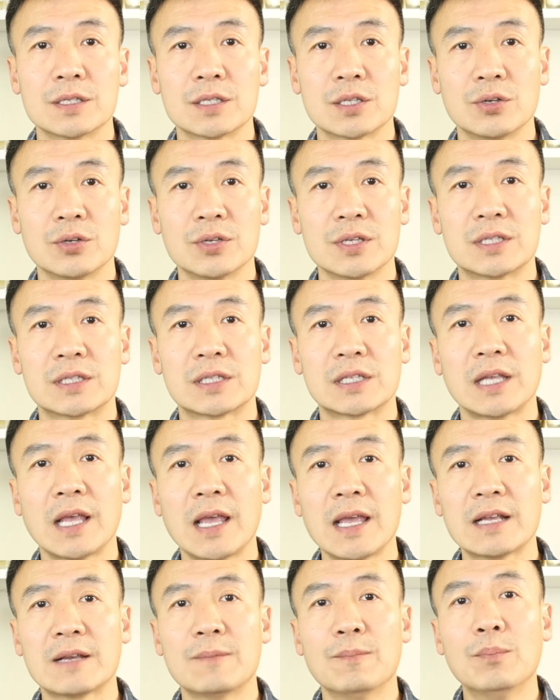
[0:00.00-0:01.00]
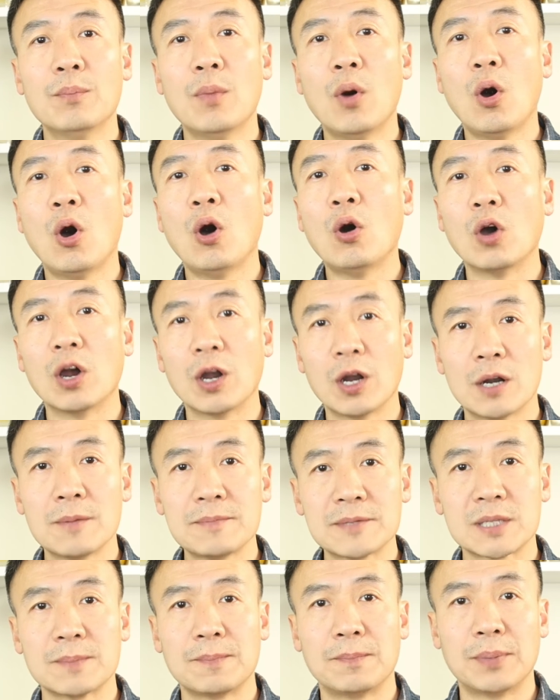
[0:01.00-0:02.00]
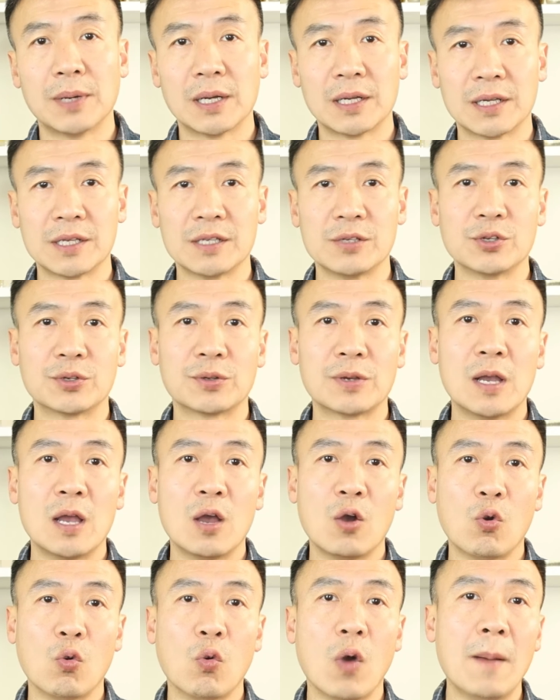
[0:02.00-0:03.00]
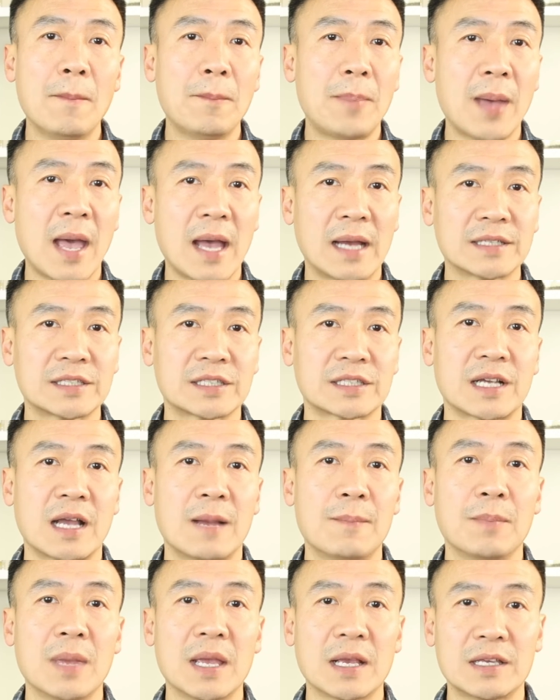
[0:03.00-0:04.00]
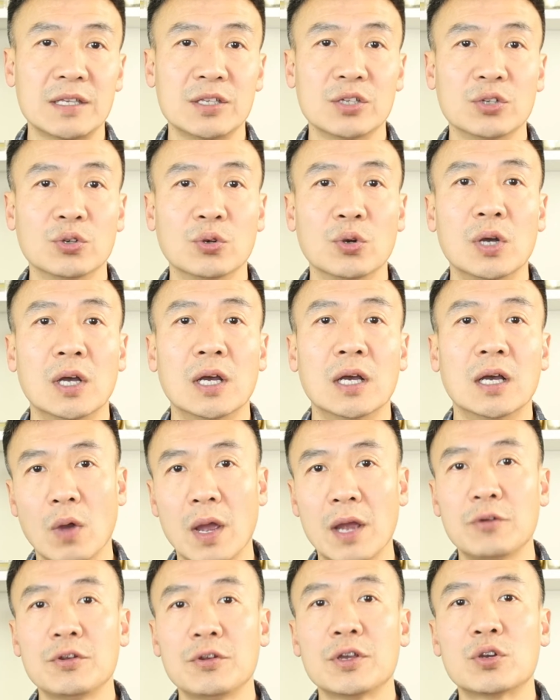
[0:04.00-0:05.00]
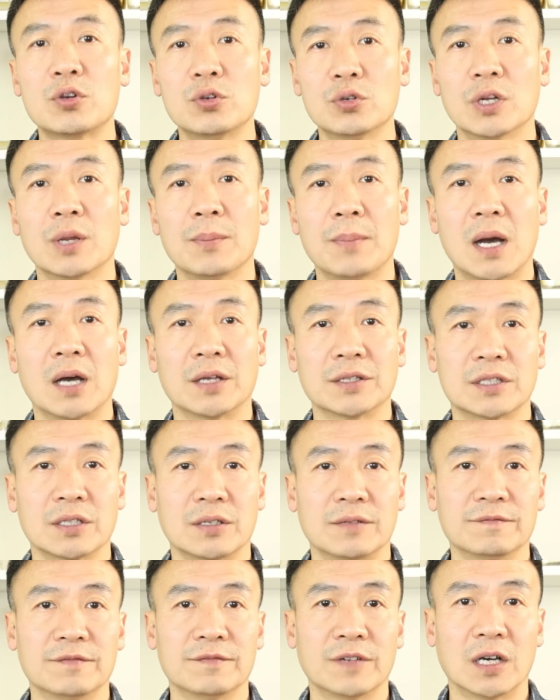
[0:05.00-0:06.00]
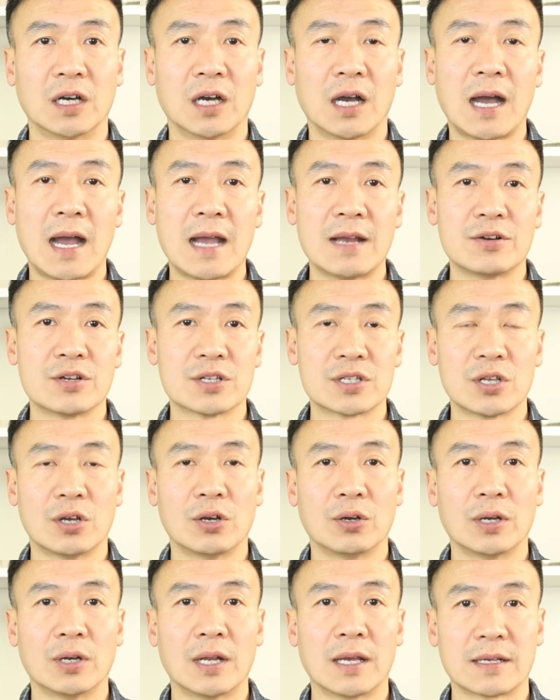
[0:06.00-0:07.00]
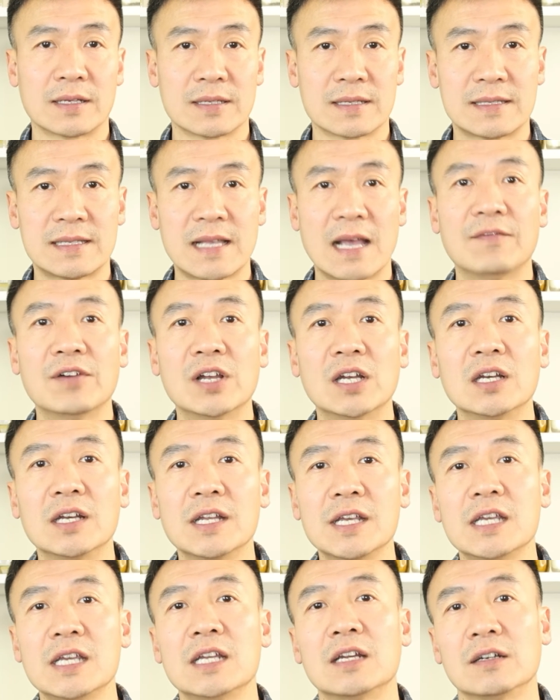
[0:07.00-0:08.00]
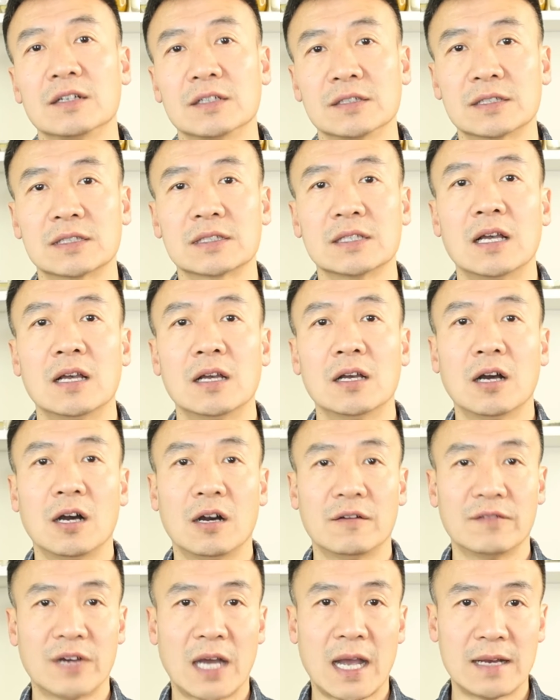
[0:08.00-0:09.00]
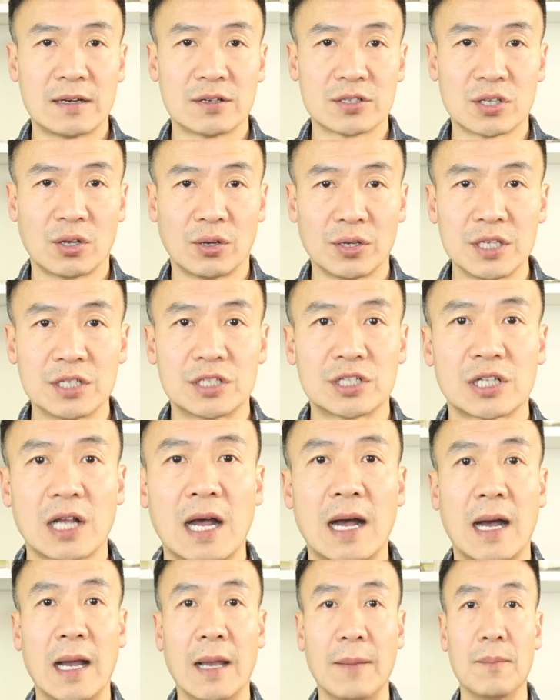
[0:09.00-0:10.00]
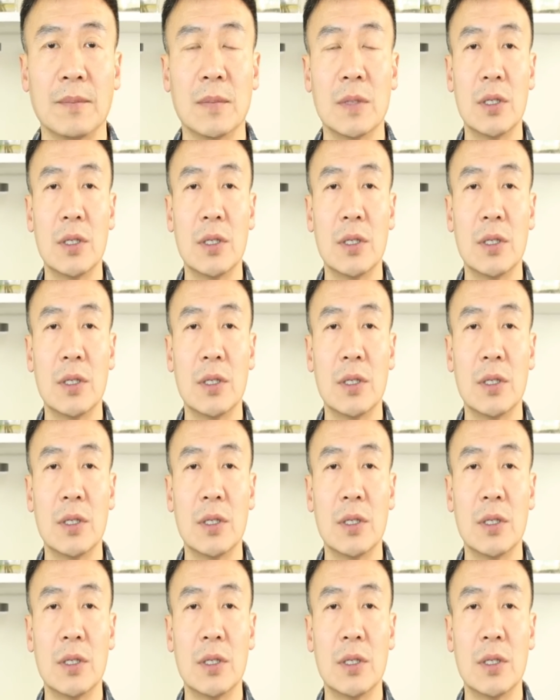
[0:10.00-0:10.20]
So you take more herbs, but you one batch can make you very good amount of hydrosol, like 7 liters of hydrosol each time.